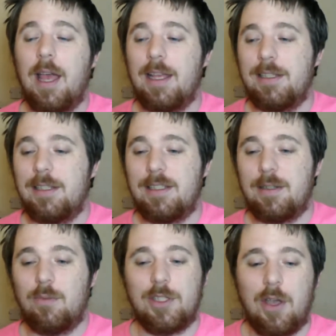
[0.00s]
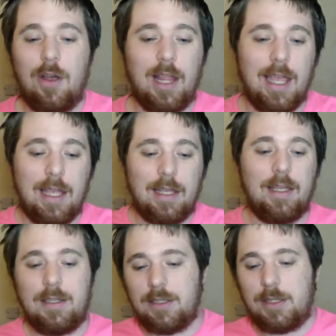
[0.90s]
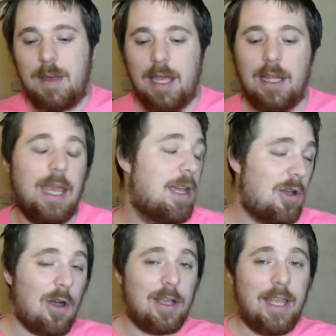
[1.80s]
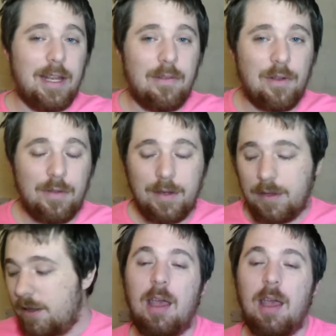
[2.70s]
and was all like smiley and cocky and everything,